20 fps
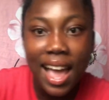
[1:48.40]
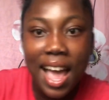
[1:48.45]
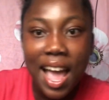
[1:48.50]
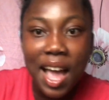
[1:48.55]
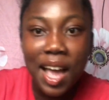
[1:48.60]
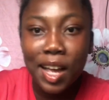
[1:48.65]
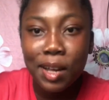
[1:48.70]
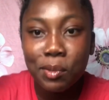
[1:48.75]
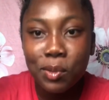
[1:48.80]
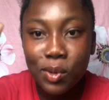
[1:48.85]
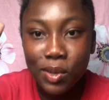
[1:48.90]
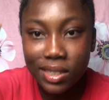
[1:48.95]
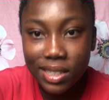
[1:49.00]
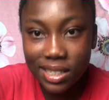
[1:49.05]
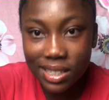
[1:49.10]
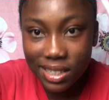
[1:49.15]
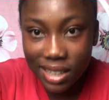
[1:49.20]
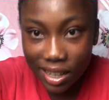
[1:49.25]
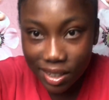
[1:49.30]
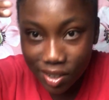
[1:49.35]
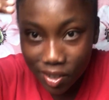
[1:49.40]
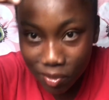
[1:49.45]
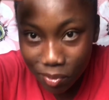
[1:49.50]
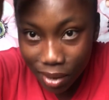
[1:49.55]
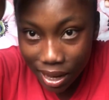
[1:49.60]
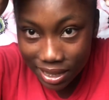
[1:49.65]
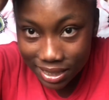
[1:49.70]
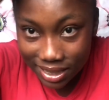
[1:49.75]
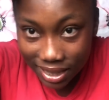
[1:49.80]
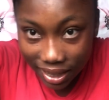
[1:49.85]
I'm going to start off by
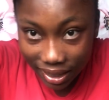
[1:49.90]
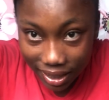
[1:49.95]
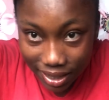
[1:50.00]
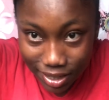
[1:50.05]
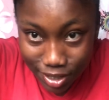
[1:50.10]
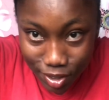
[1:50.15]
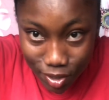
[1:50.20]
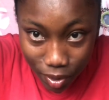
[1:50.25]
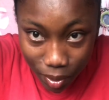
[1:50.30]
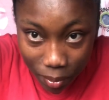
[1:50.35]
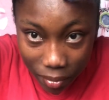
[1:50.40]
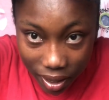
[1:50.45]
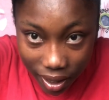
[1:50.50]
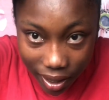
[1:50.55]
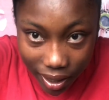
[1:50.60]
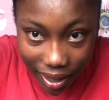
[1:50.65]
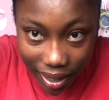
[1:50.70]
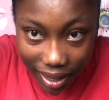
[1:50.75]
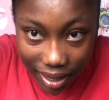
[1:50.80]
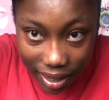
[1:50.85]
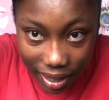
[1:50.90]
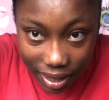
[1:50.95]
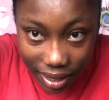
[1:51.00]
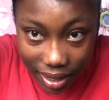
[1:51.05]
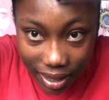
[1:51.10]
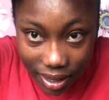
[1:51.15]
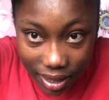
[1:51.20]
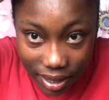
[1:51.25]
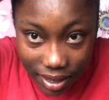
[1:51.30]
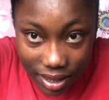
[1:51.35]
taking
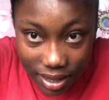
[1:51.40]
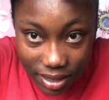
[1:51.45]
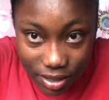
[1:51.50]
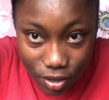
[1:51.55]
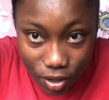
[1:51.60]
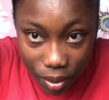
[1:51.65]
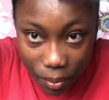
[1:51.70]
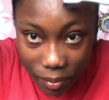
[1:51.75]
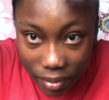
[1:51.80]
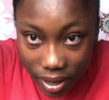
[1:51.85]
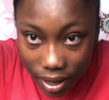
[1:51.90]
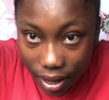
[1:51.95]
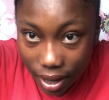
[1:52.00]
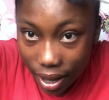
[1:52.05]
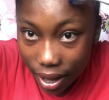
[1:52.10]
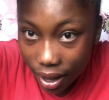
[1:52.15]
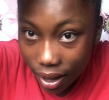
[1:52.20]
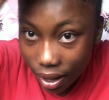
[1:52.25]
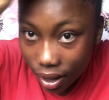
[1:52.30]
some hair